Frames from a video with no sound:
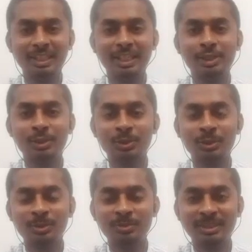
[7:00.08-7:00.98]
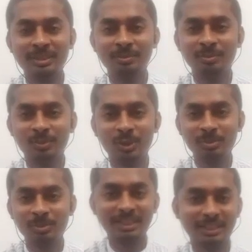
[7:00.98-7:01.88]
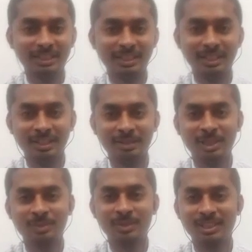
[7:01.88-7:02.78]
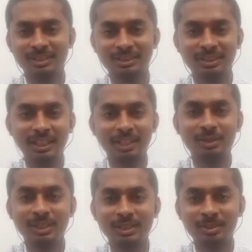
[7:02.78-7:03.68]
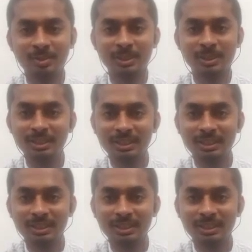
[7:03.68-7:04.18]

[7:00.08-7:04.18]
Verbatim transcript: I used to do mis more mistakes in current affairs, but I couldn't remember.